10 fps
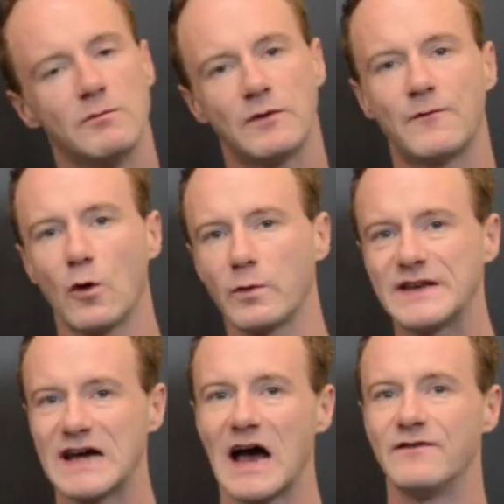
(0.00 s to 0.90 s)
Before we
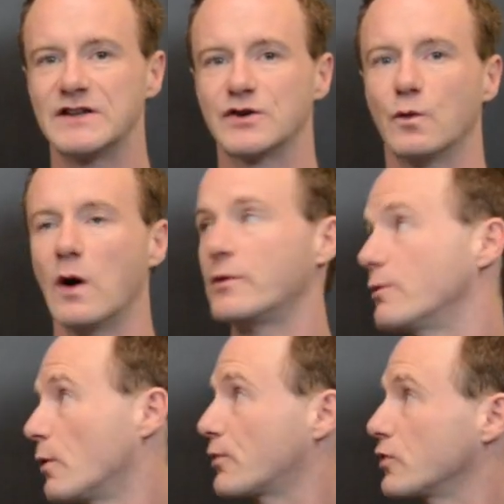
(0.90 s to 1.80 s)
dive into what we
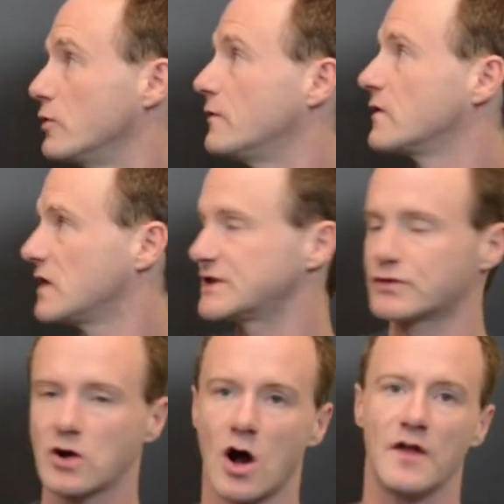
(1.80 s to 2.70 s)
will prove, let's
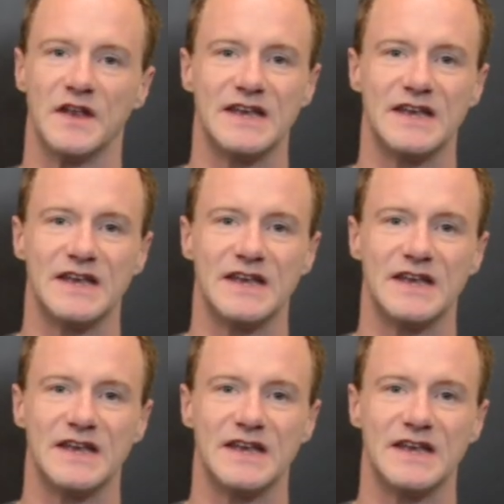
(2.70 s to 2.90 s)
recall the